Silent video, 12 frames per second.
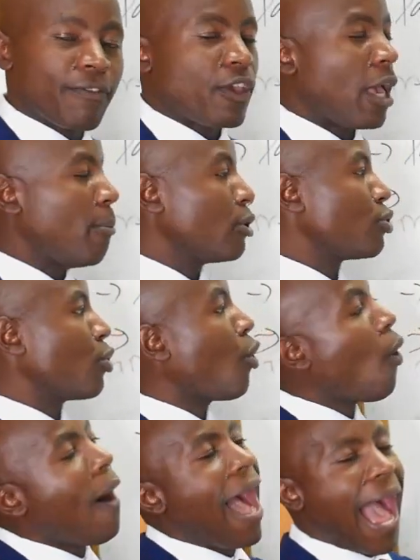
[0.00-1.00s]
if you're able to
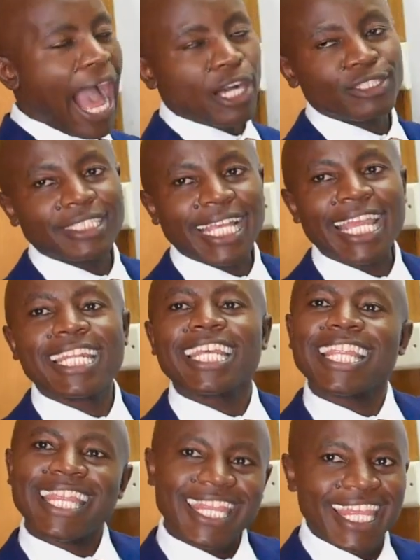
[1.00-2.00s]
go outside
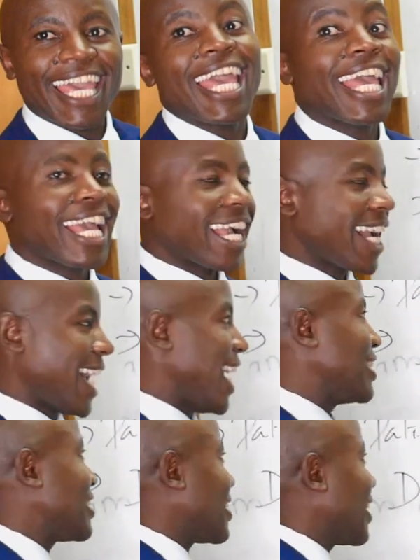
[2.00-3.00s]
the
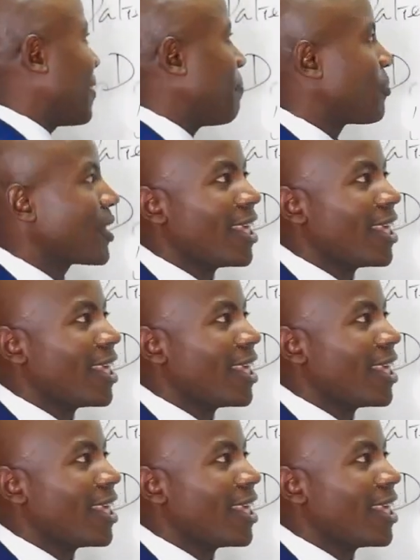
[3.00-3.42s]
country.